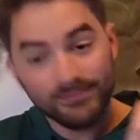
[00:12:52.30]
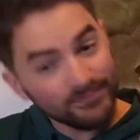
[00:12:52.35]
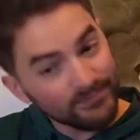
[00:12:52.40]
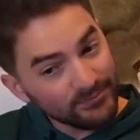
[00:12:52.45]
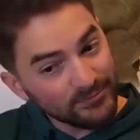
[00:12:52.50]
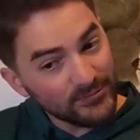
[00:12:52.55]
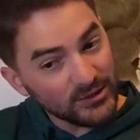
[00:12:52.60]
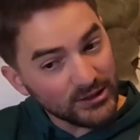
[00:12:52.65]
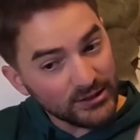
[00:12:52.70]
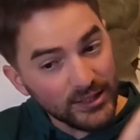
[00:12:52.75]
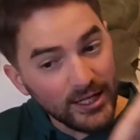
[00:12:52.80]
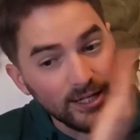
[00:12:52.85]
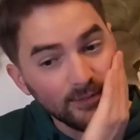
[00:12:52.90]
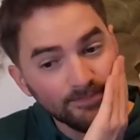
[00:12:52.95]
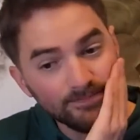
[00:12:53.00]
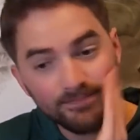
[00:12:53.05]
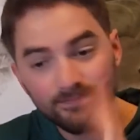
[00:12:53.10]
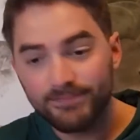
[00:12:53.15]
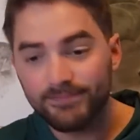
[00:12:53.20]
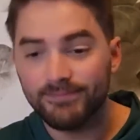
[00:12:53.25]
Just saying.
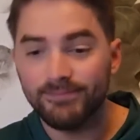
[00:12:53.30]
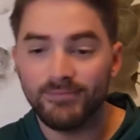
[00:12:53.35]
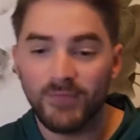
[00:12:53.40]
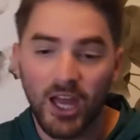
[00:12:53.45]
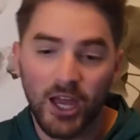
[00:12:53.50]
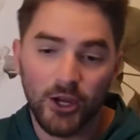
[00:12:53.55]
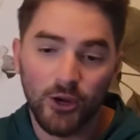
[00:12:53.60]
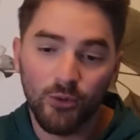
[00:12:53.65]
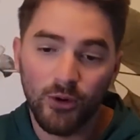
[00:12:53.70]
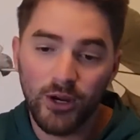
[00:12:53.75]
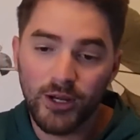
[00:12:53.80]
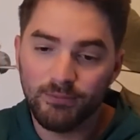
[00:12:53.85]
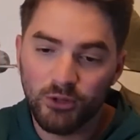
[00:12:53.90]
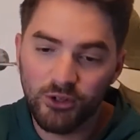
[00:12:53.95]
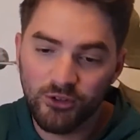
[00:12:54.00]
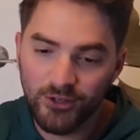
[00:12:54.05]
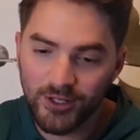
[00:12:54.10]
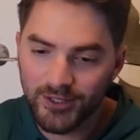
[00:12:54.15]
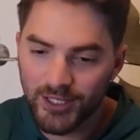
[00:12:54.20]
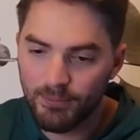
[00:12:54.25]
I agree.
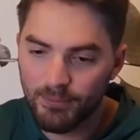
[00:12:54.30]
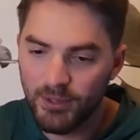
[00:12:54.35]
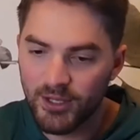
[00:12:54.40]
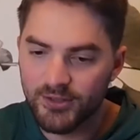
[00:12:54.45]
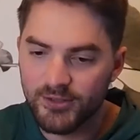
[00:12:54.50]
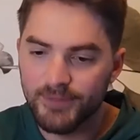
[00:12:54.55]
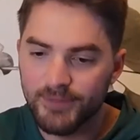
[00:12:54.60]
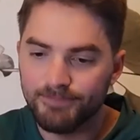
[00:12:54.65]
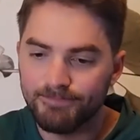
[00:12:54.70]
Appreciate that, Big Z.